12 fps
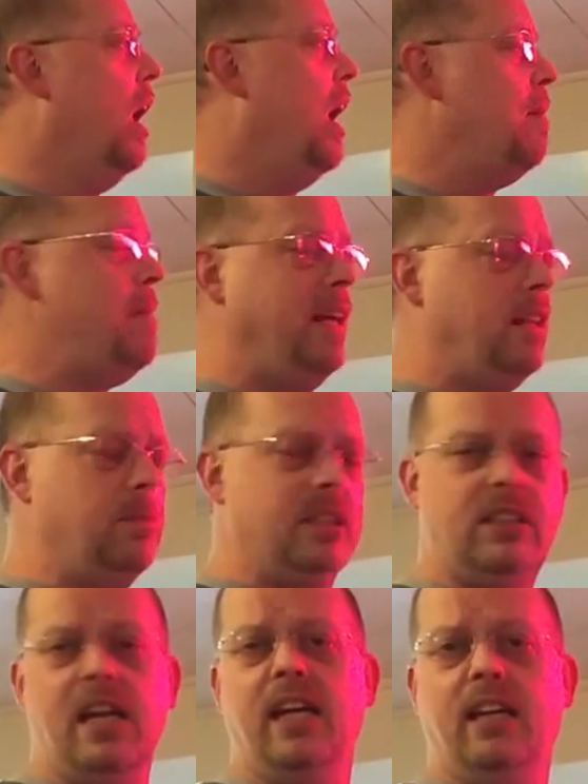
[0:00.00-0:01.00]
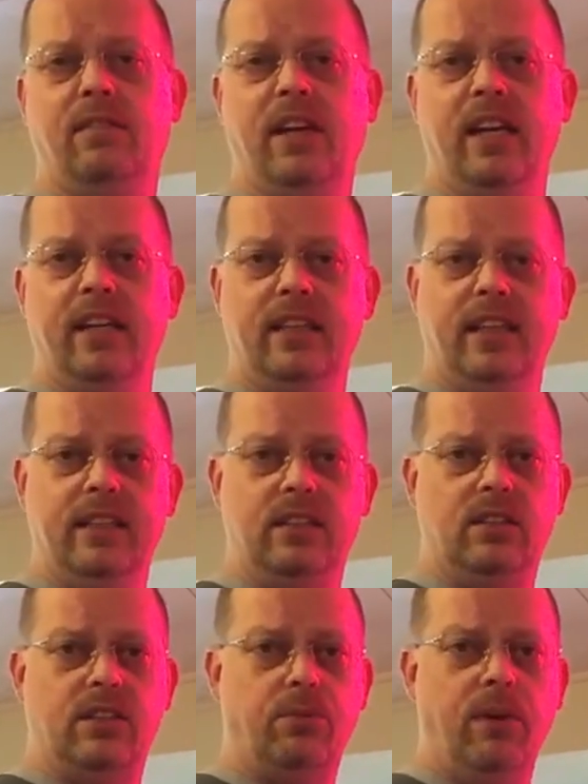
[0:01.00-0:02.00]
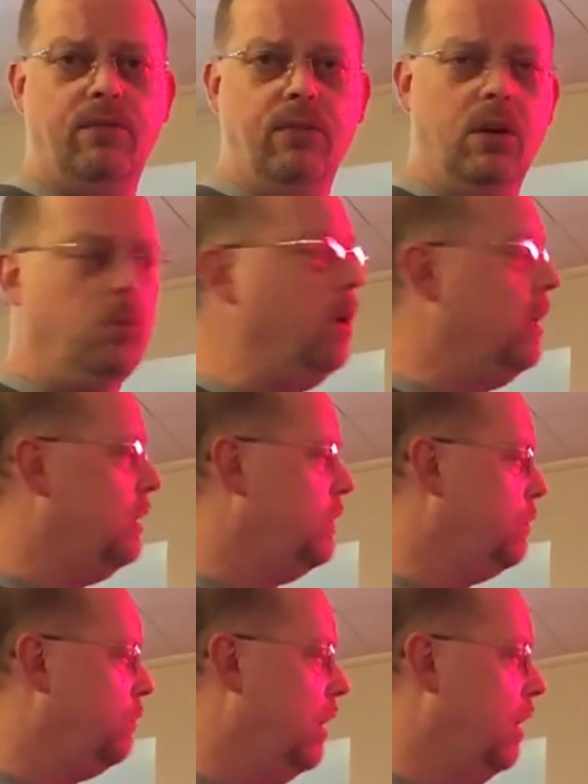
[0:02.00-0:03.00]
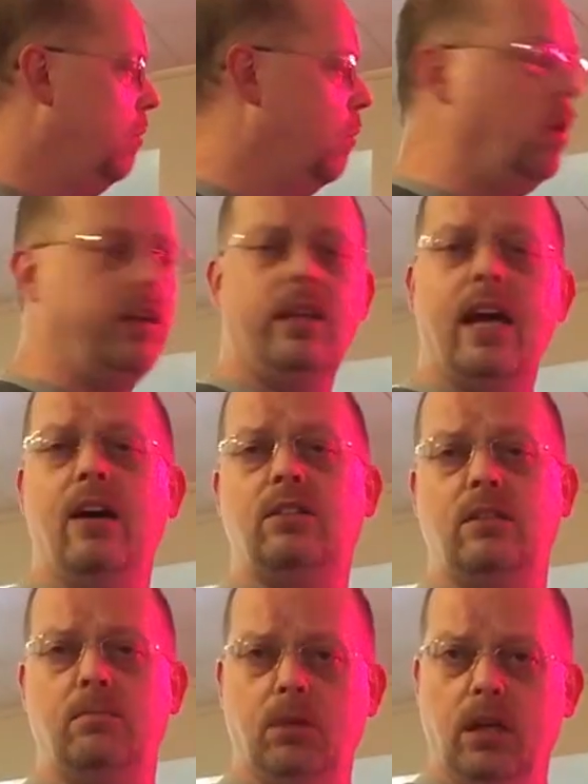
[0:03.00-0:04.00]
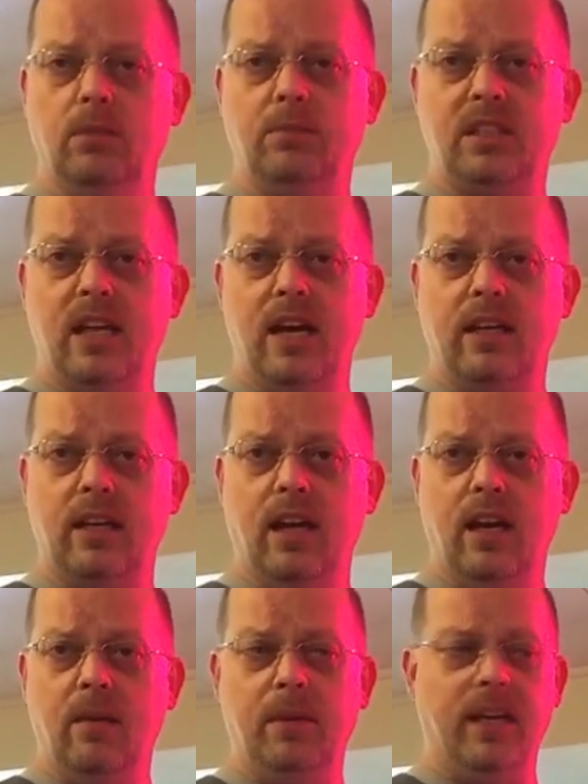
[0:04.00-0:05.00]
I made the mistake of getting these 3-foot ones from 1000bulbs.com,